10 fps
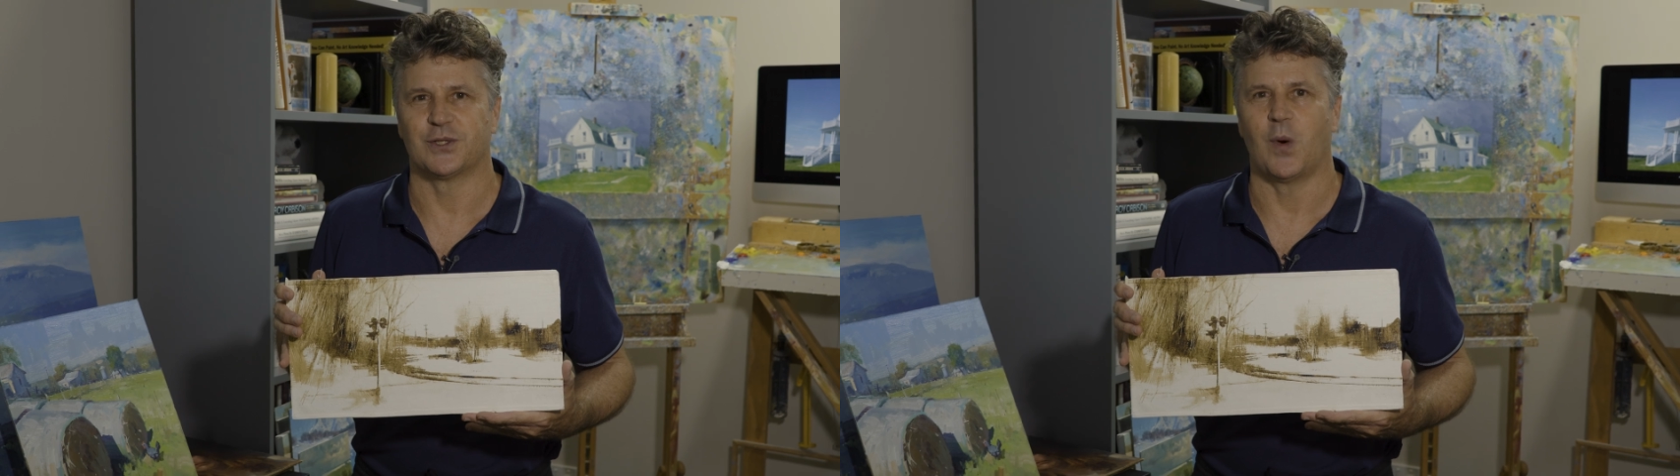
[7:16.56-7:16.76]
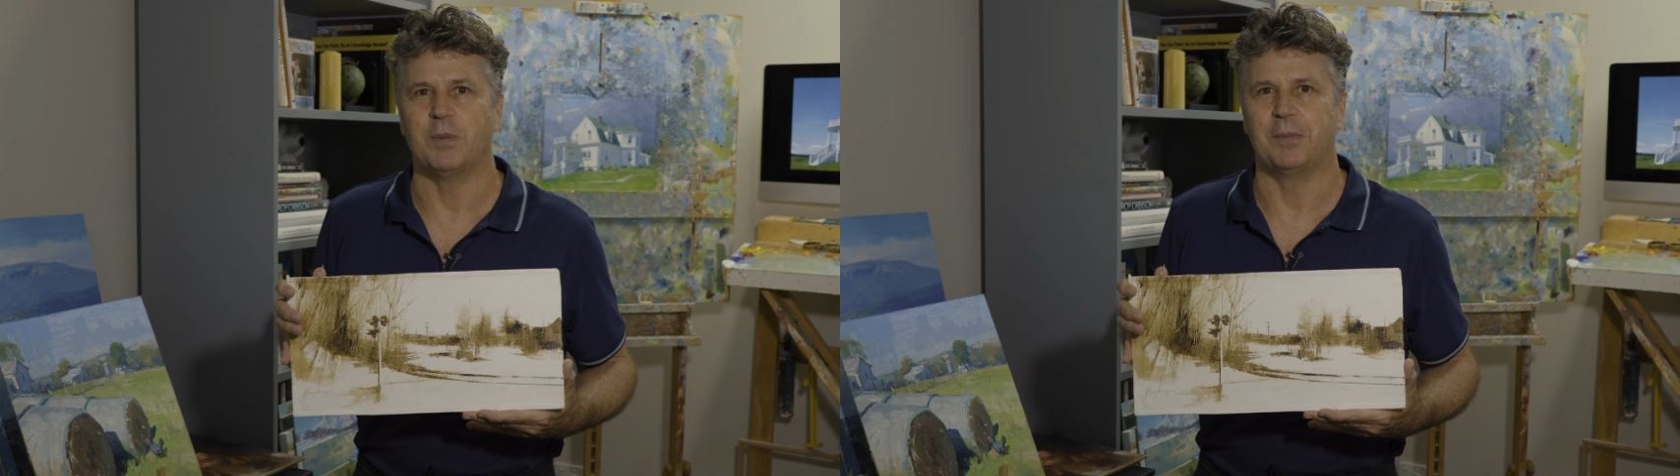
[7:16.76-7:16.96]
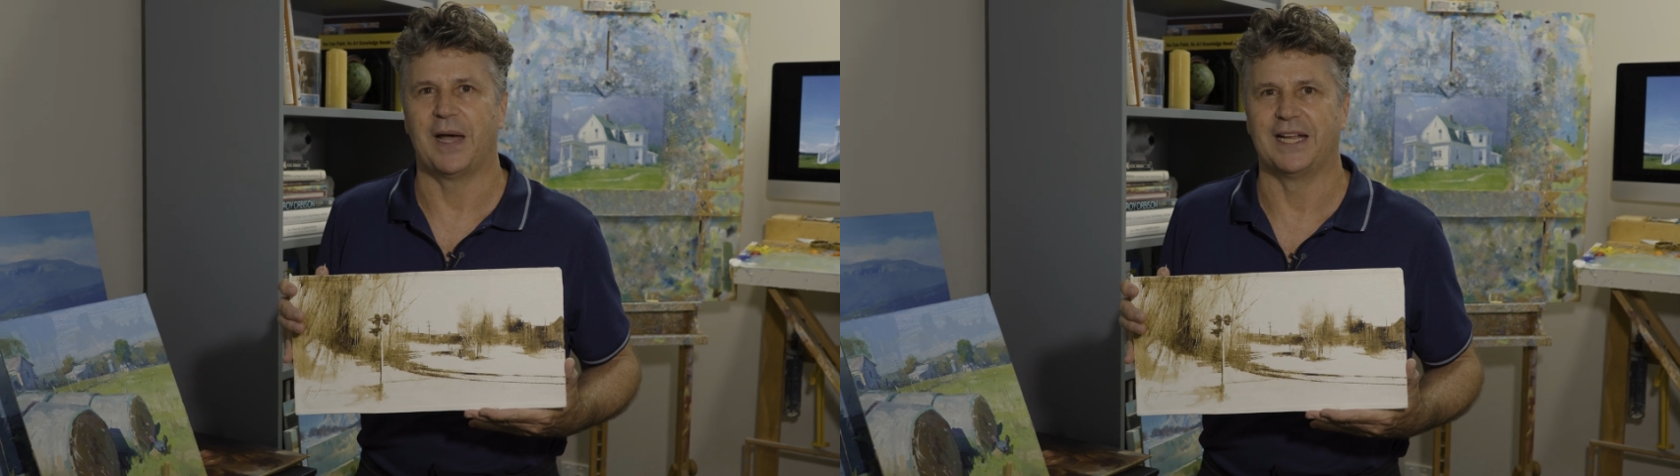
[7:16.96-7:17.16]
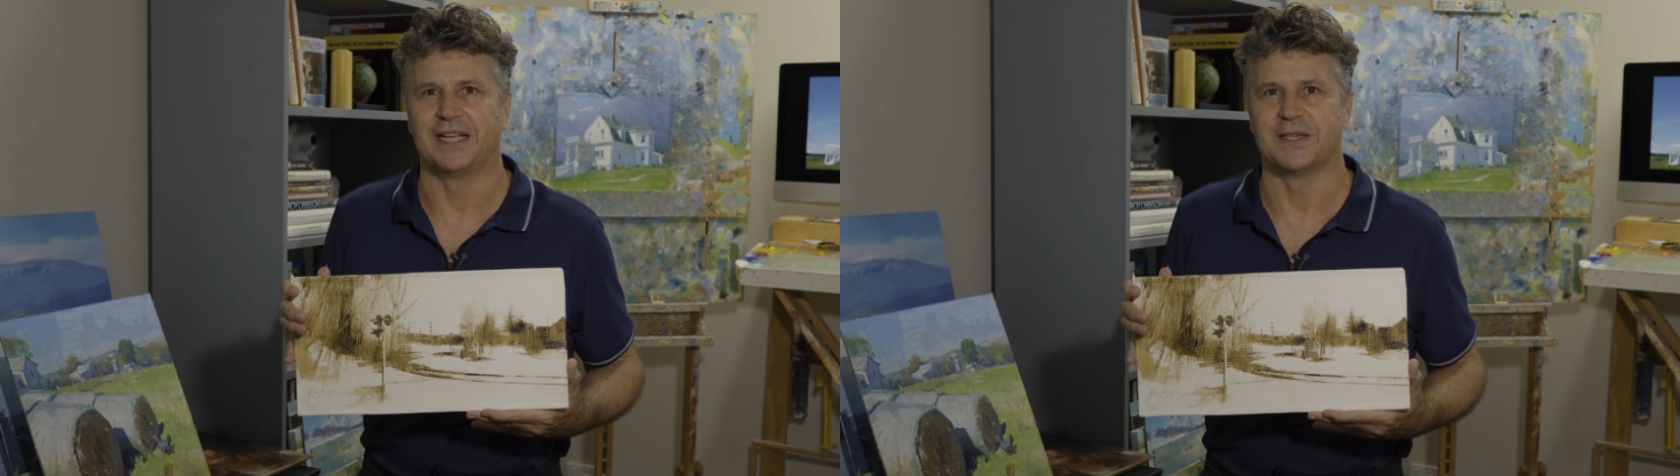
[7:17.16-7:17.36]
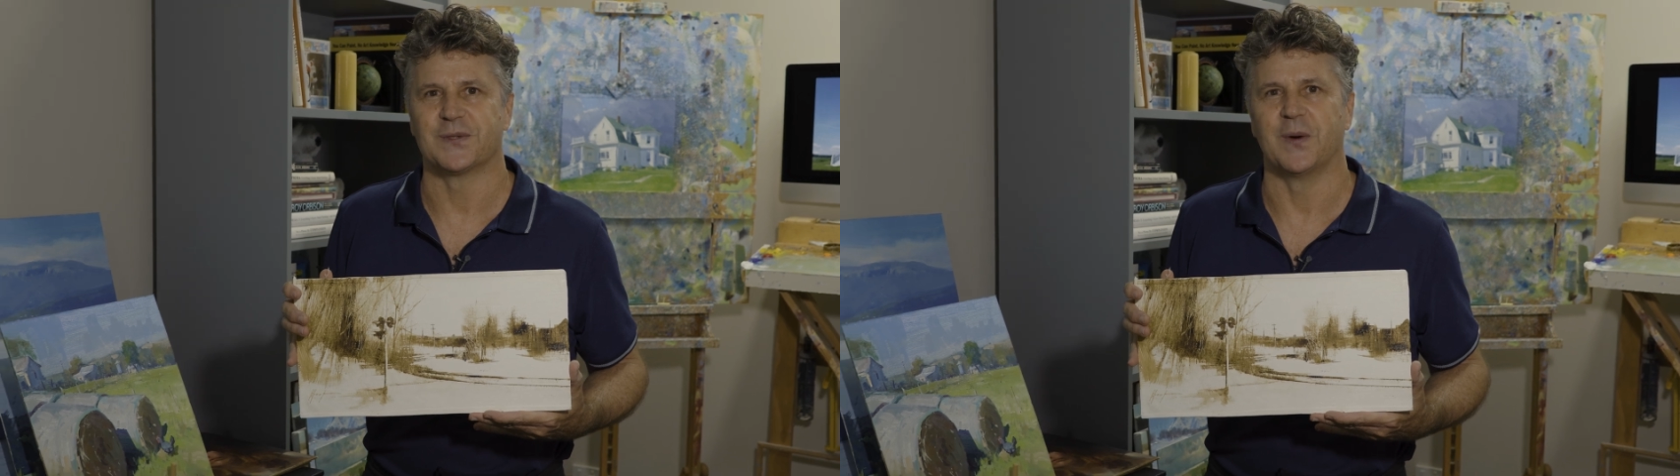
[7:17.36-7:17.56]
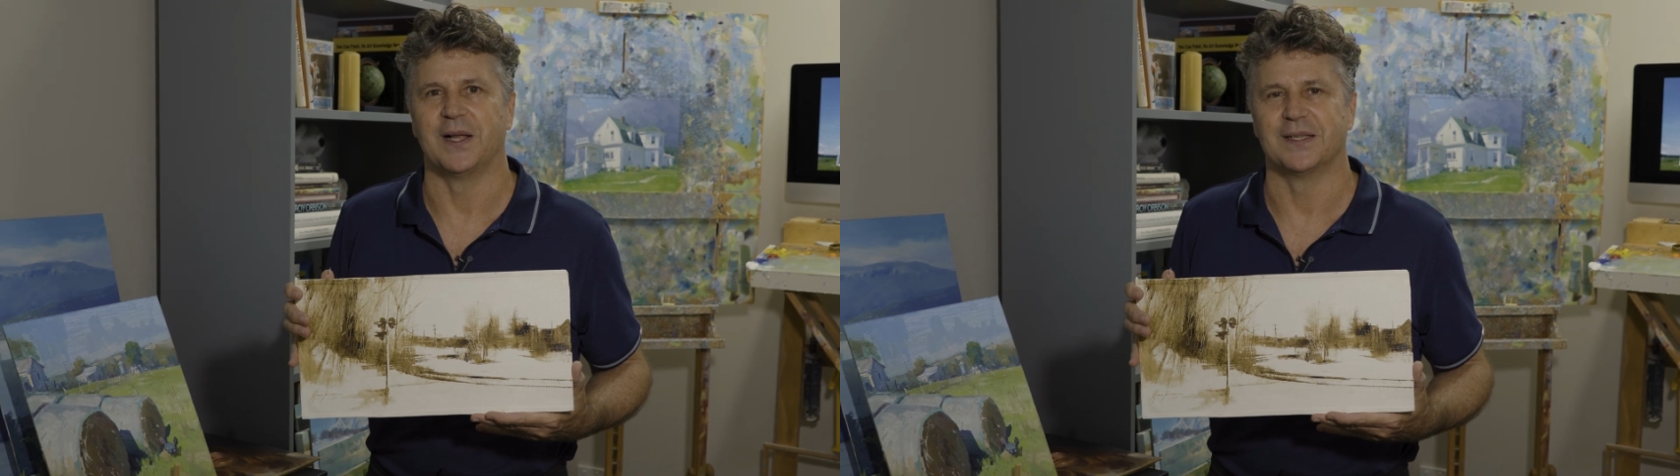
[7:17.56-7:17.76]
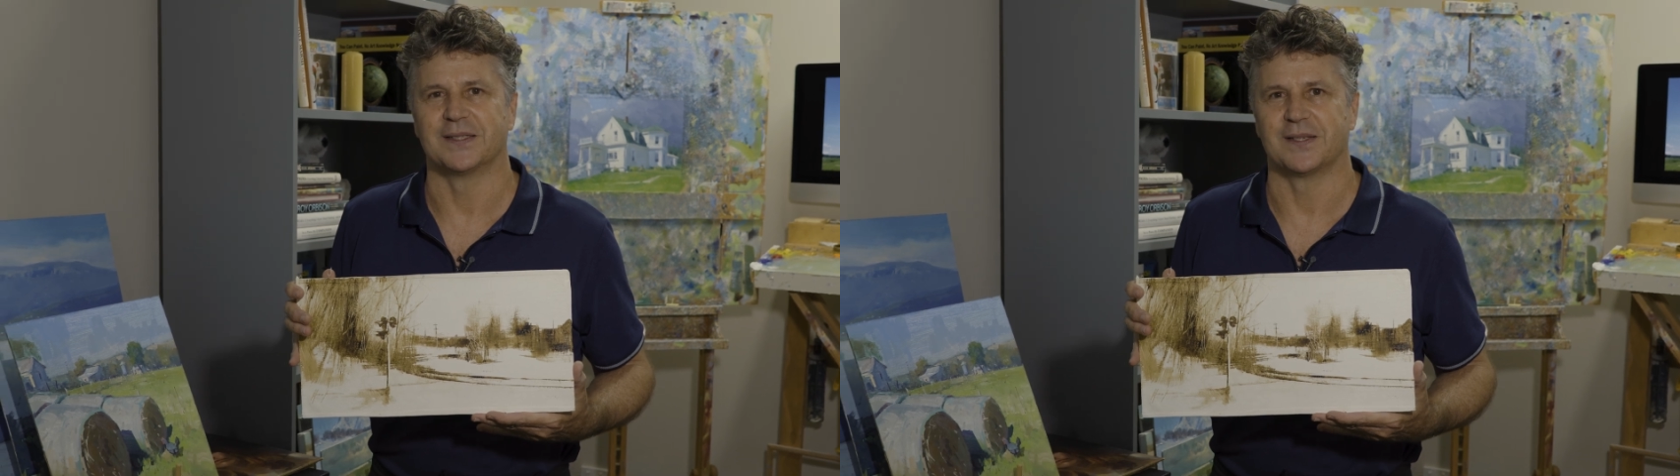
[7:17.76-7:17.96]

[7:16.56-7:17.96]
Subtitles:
to swap a painting as well.